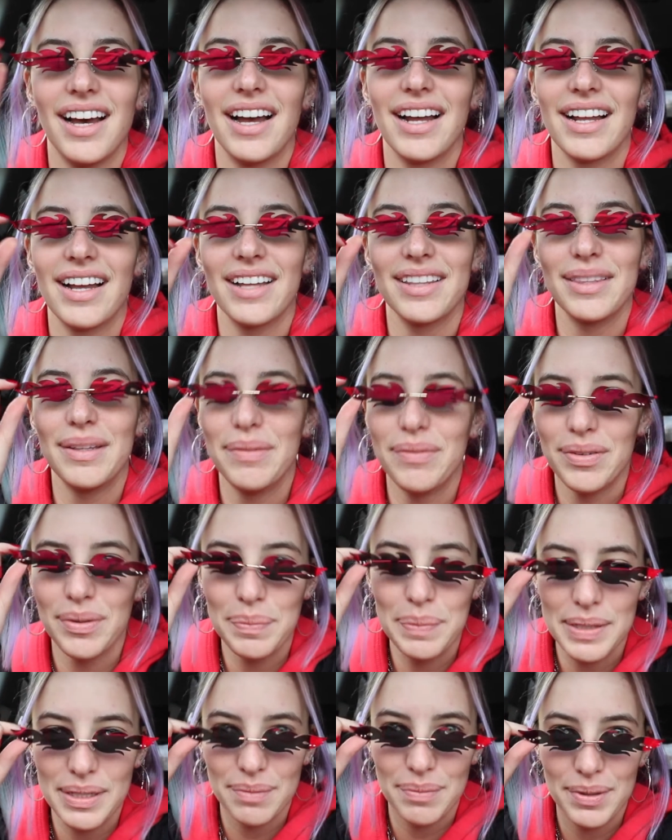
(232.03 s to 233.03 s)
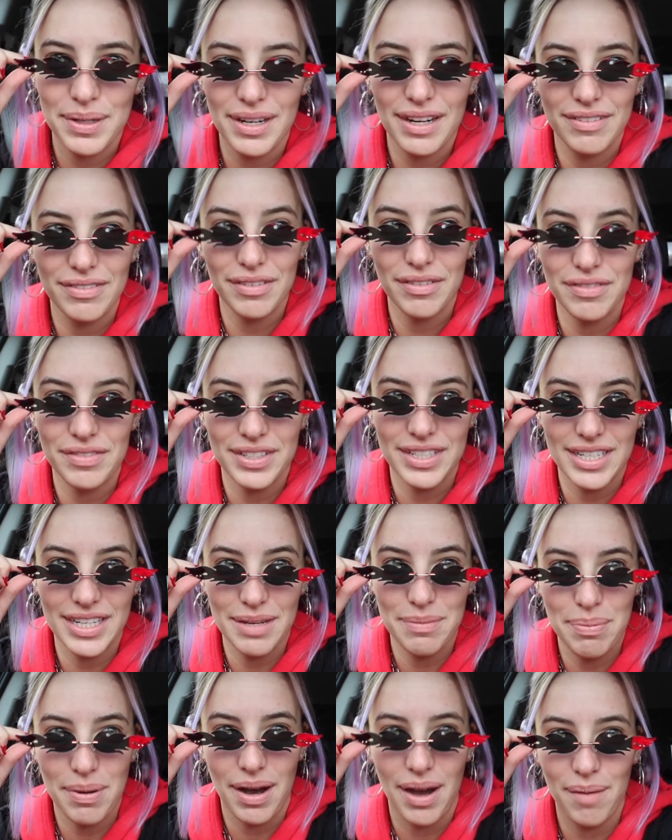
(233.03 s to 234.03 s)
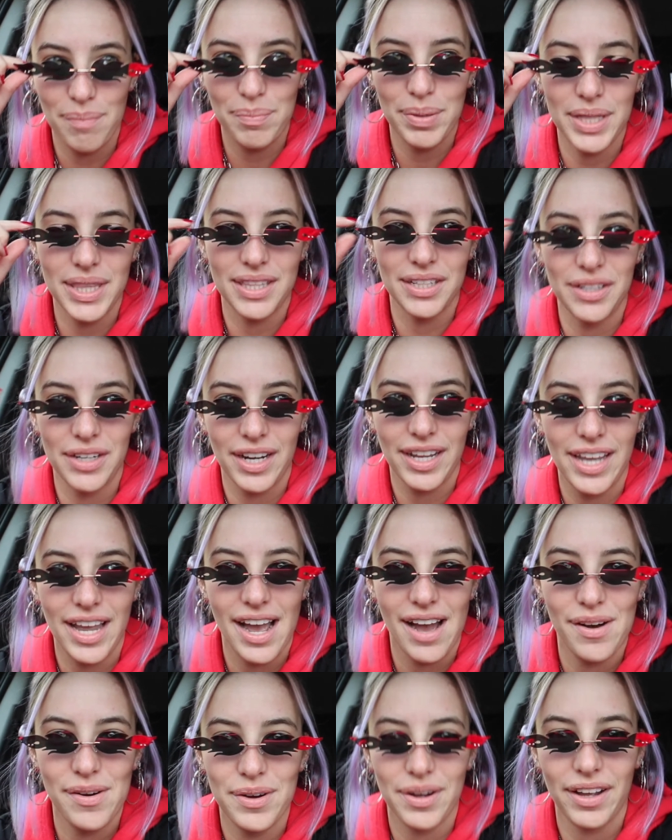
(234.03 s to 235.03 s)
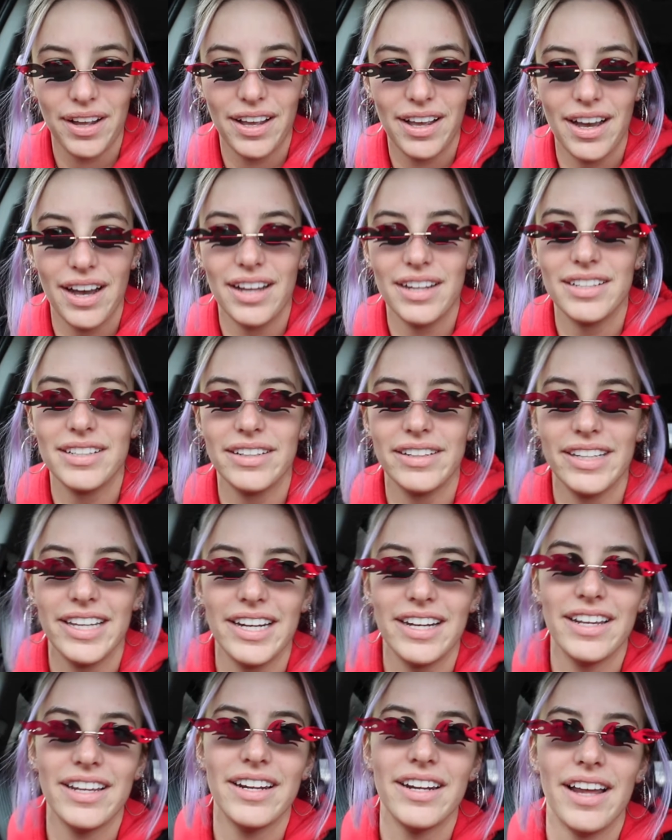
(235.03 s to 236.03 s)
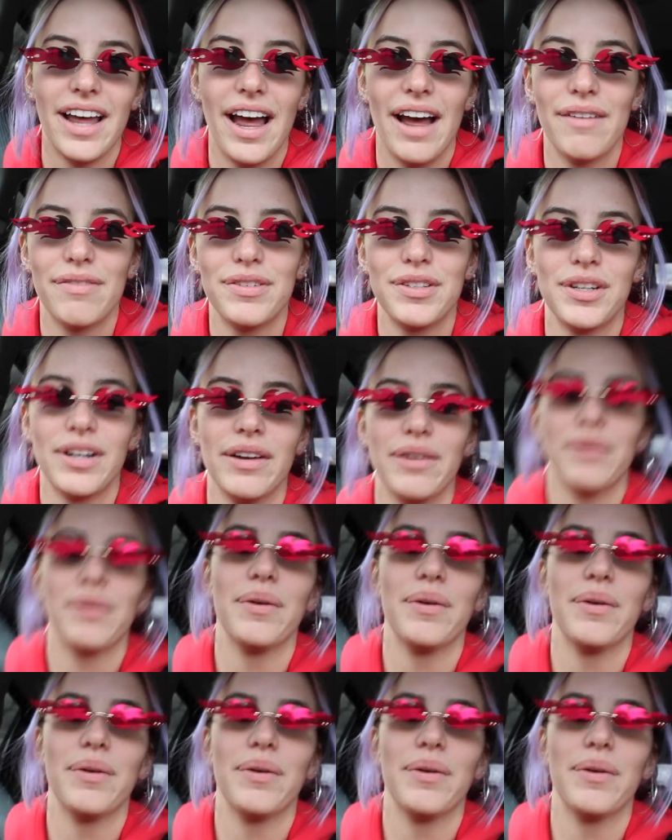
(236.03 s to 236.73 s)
I got them from someone off of Depop, but their account got deleted after I